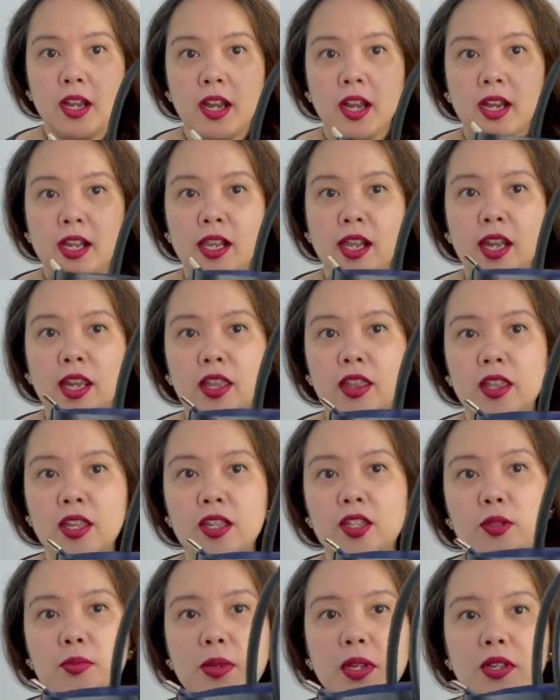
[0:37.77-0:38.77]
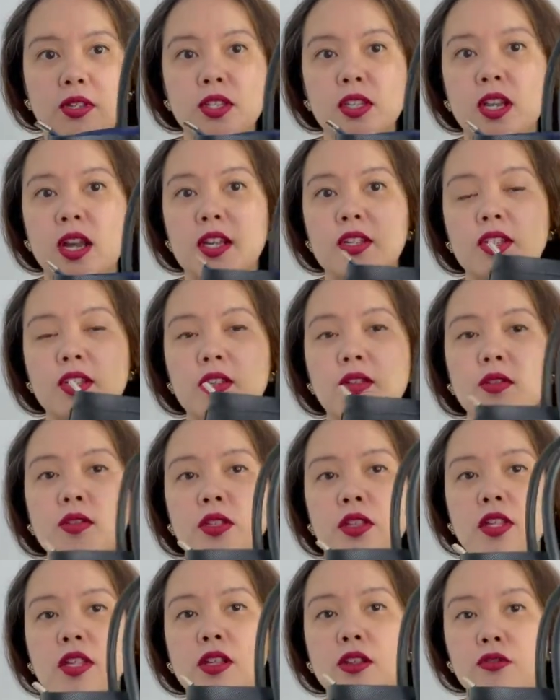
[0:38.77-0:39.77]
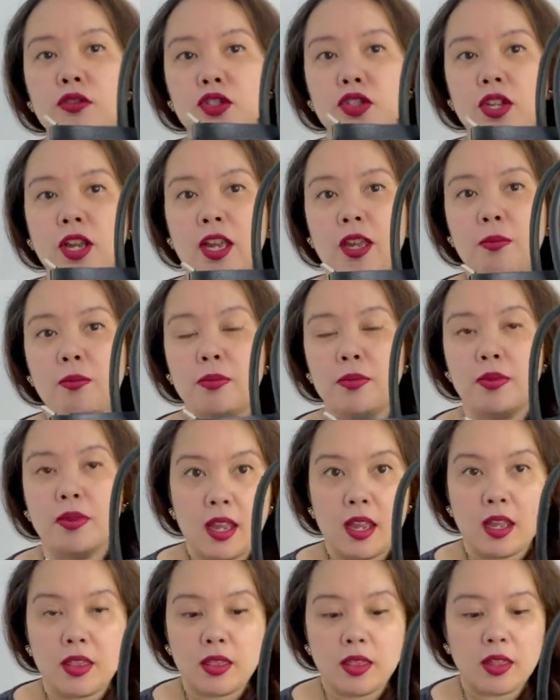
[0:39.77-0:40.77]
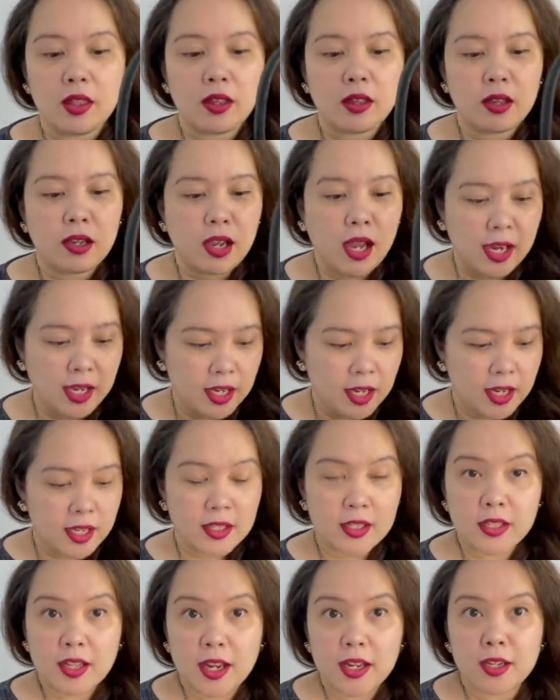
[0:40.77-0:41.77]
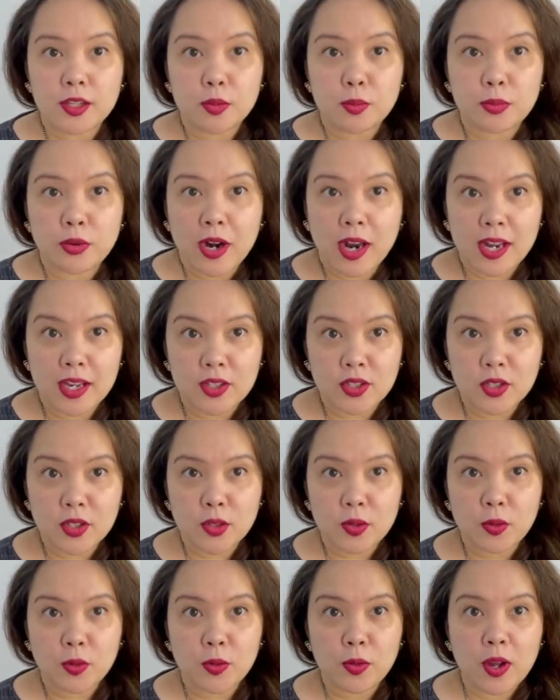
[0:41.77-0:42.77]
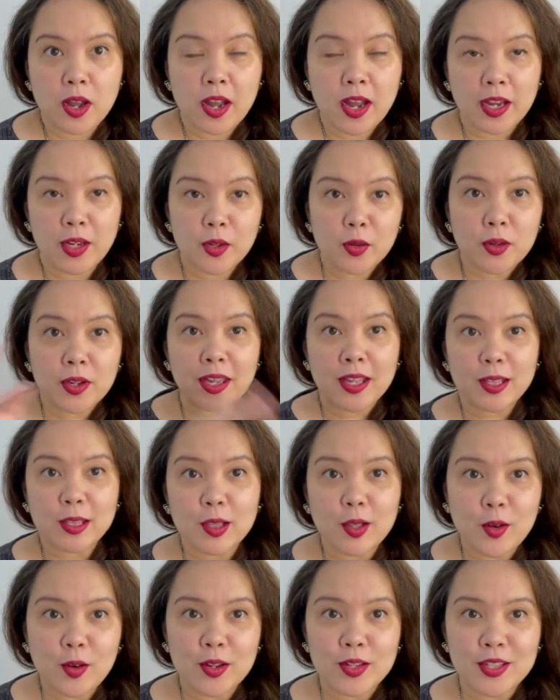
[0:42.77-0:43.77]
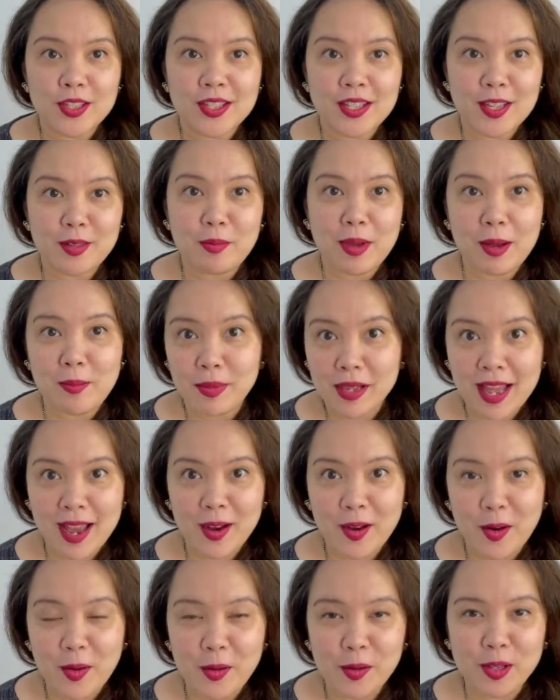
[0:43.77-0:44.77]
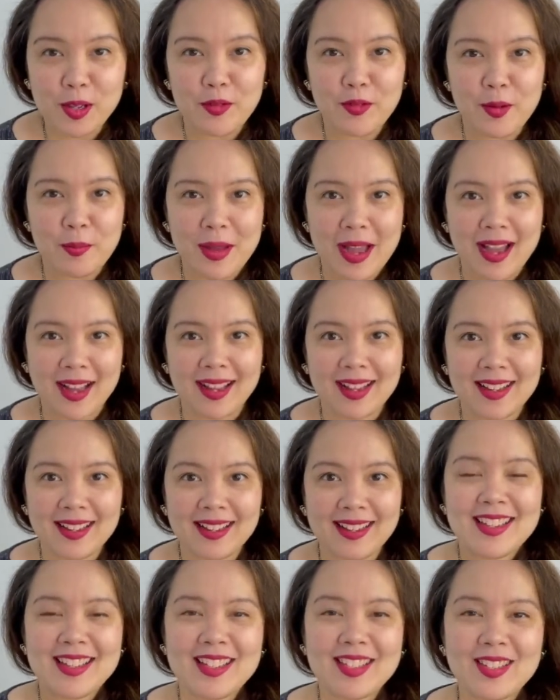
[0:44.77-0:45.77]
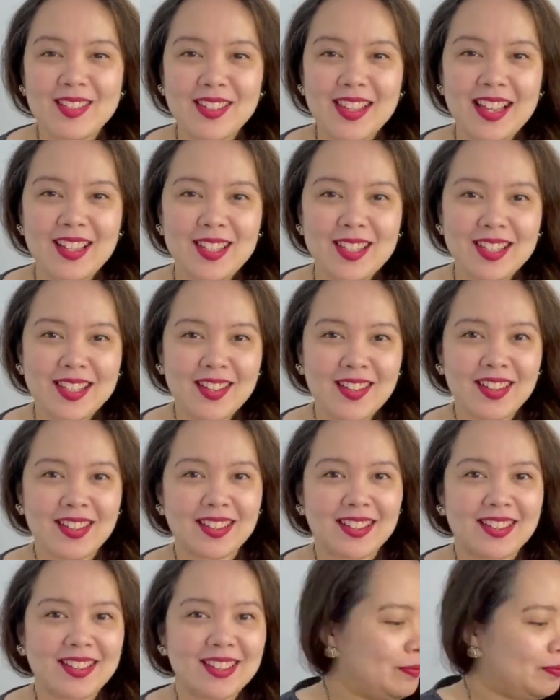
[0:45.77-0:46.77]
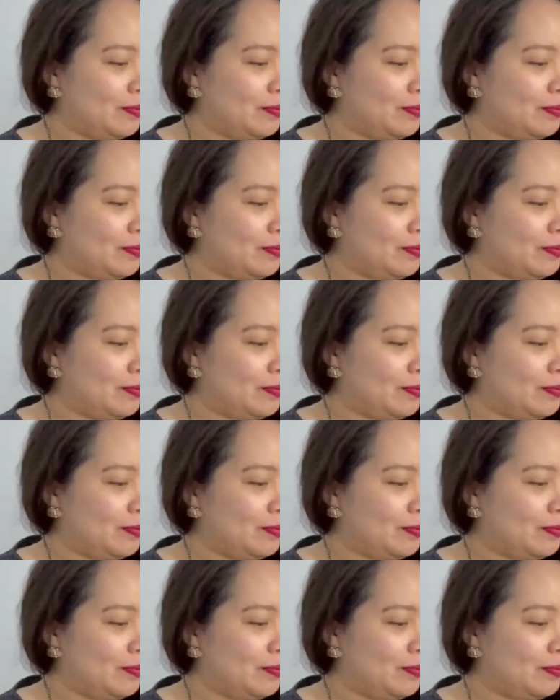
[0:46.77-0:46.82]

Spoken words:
I like this because it has a good deal of shape. And the lining inside is bright, so I don't get lost in my black hole of a bag. So let's start.